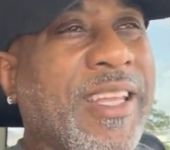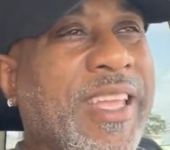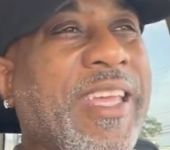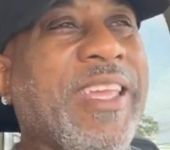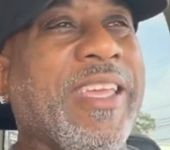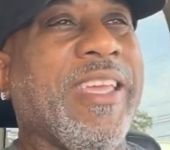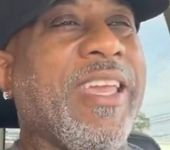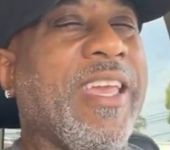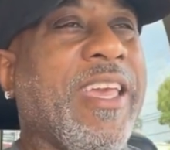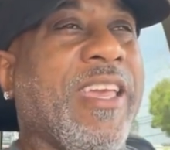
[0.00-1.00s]

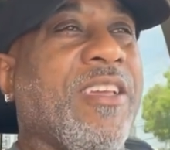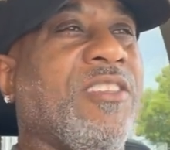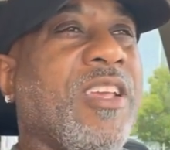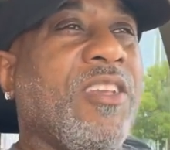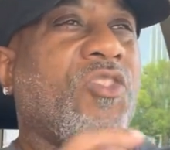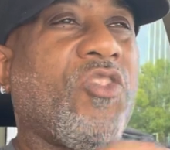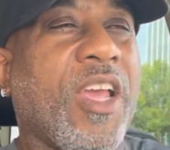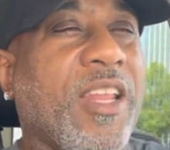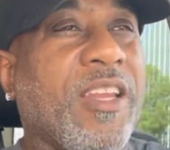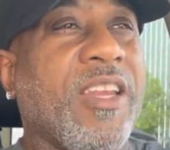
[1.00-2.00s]
Leading is
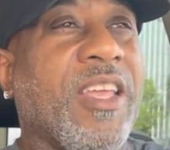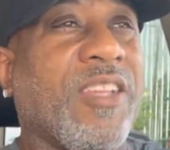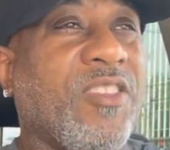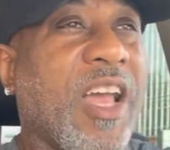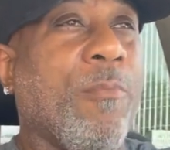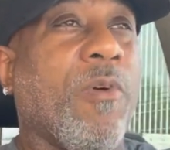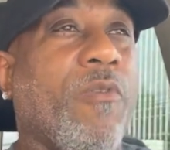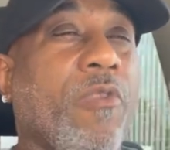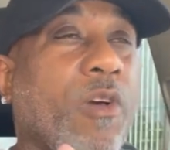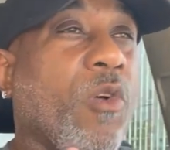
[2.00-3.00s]
setting an example
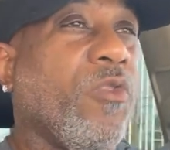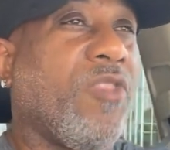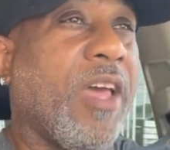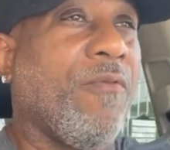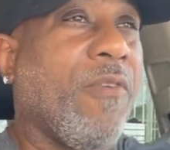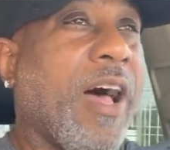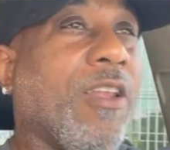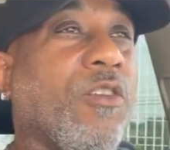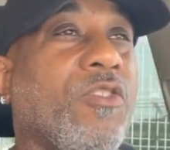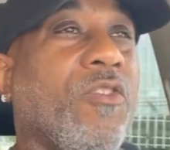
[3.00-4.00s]
for those that
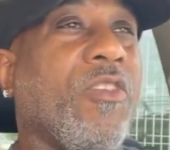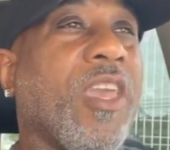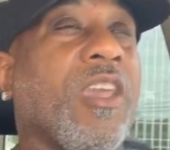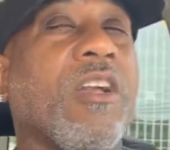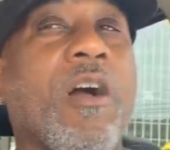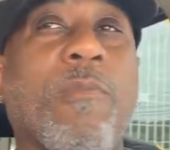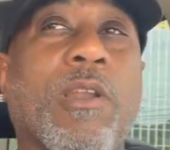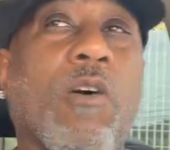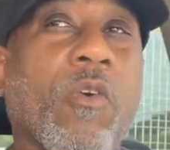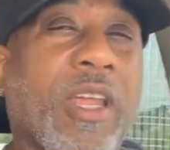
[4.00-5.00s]
follow so they can come
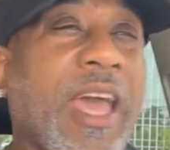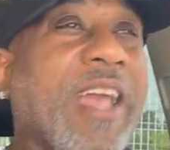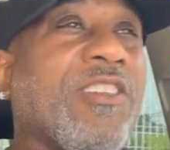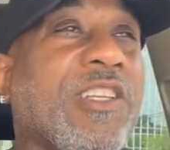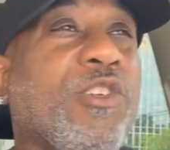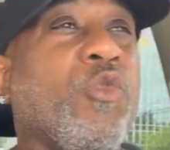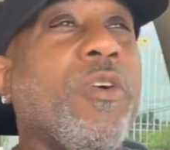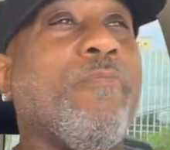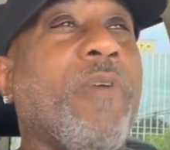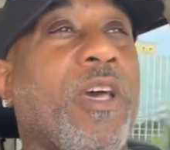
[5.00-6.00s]
along and actually do
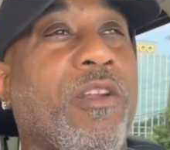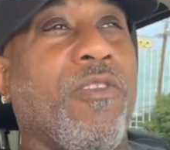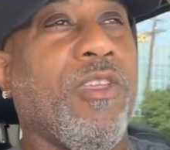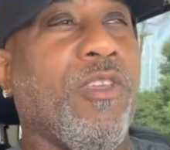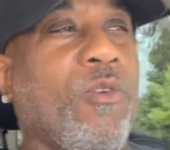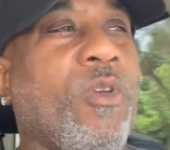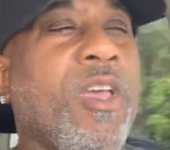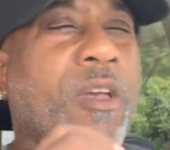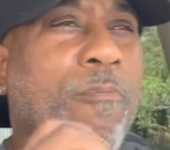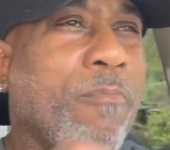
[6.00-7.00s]
it better than you.
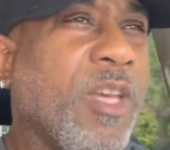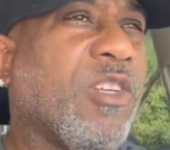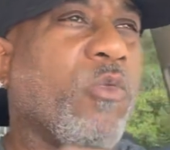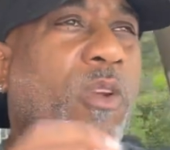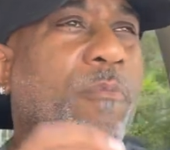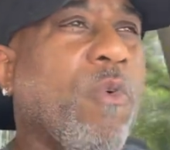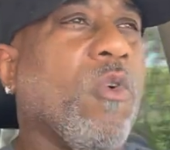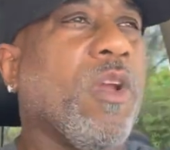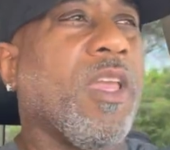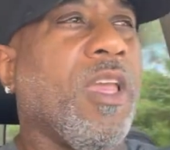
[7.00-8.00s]
Mentoring,
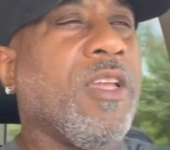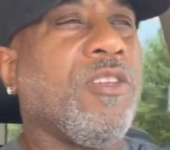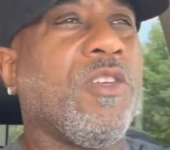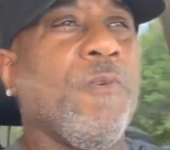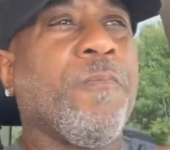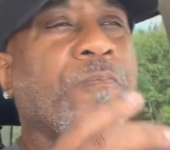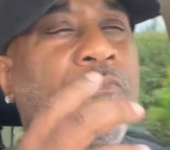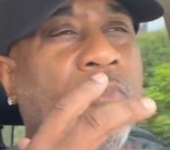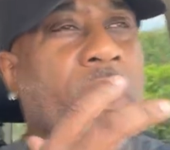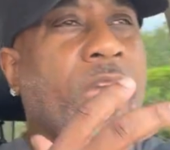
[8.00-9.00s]
pouring into.
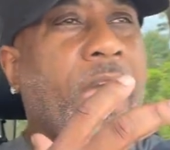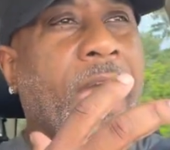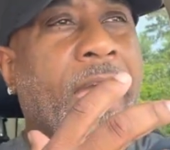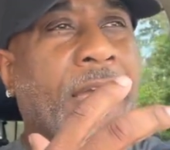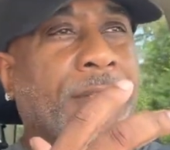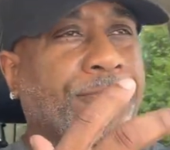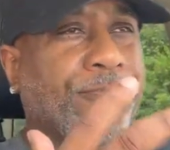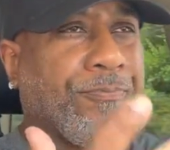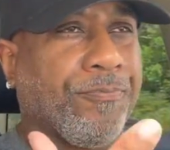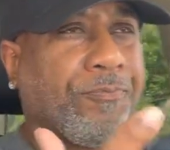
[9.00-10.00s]

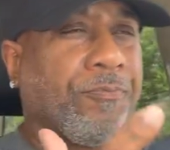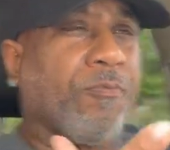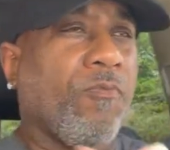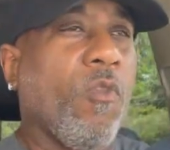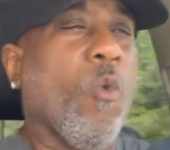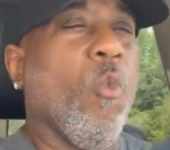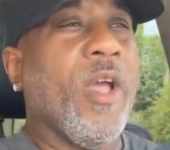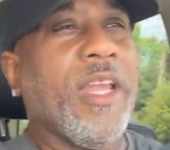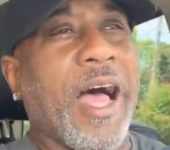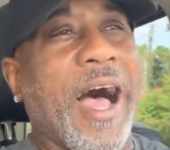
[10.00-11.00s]
And
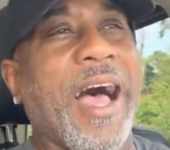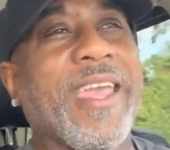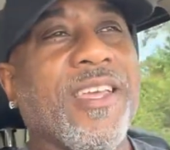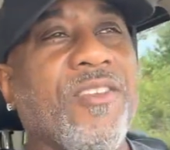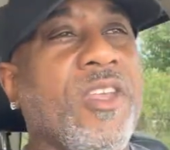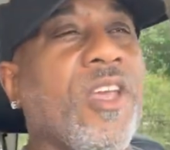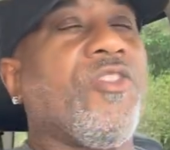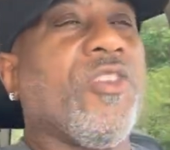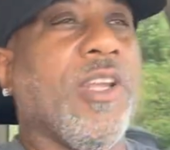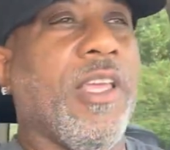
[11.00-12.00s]
when I
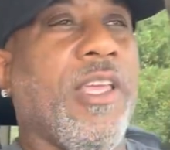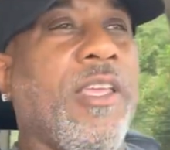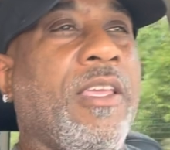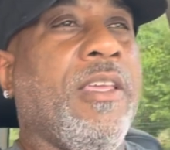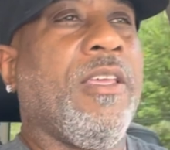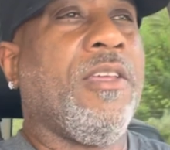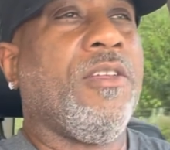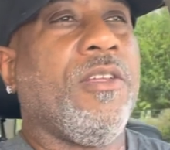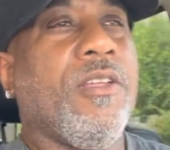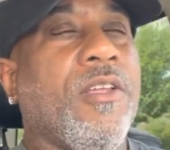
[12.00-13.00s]
initially
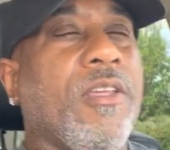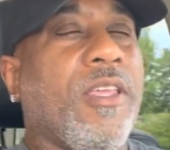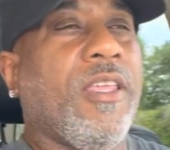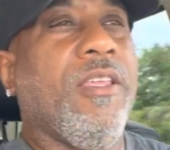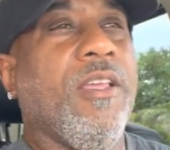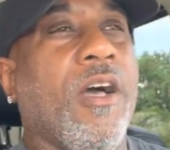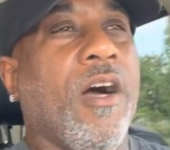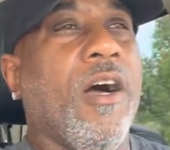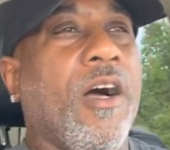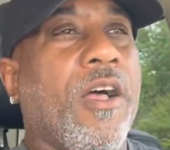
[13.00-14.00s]

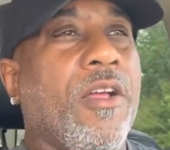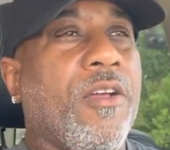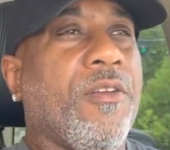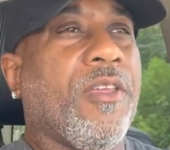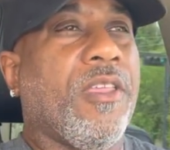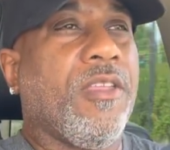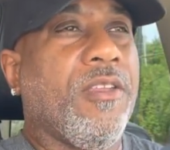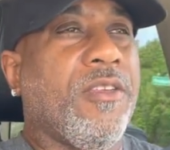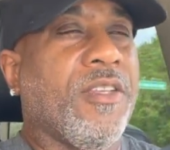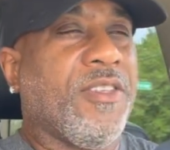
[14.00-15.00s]
uh,
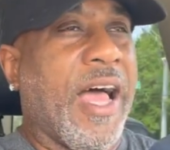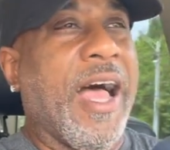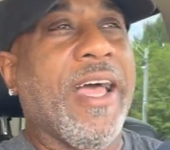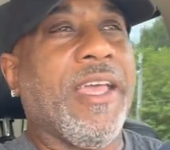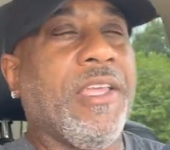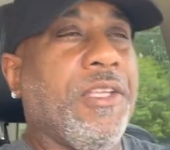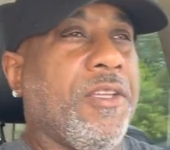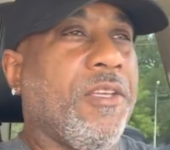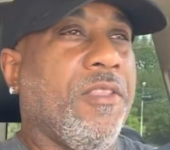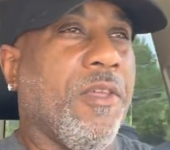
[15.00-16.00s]
designed
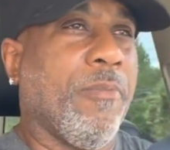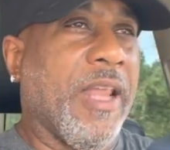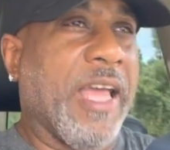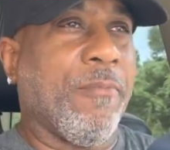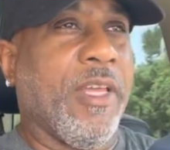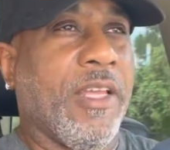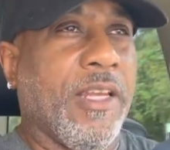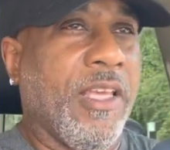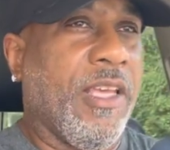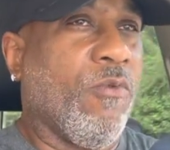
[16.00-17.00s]
the Black
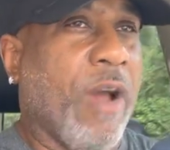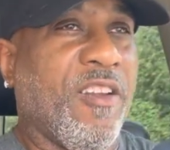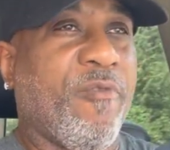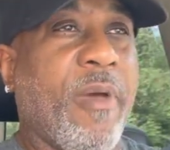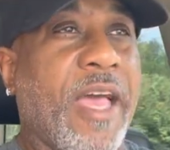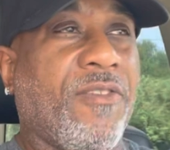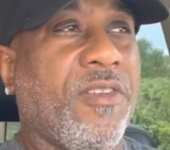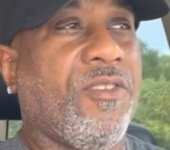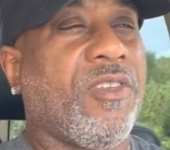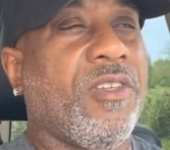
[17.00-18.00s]
Men Lead Rite of Passage